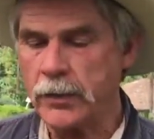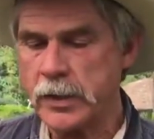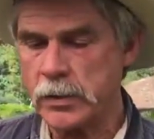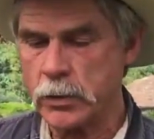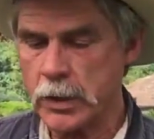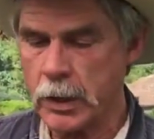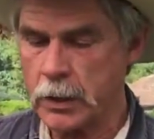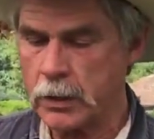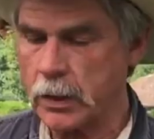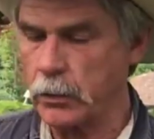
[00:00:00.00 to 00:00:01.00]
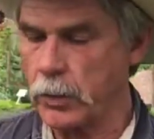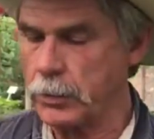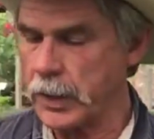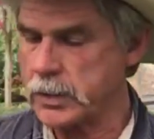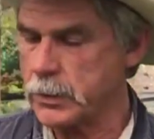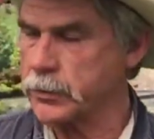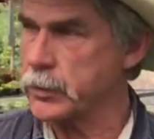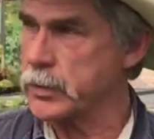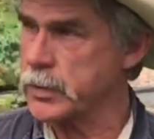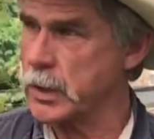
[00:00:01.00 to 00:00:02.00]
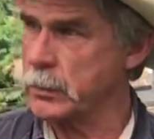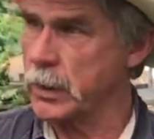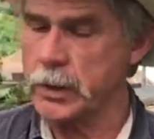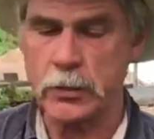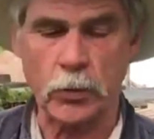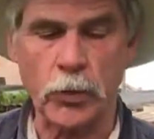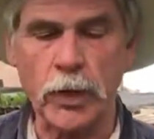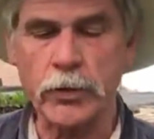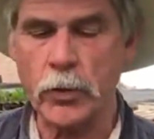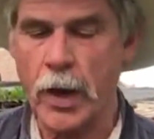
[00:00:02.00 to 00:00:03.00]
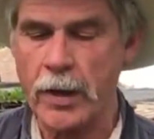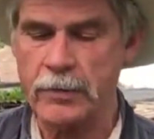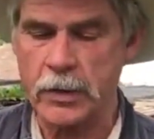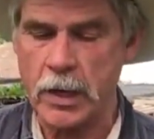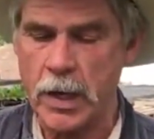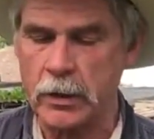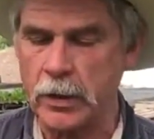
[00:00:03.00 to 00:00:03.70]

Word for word: this will take a replacement through the summer and it will really thrive in the heat.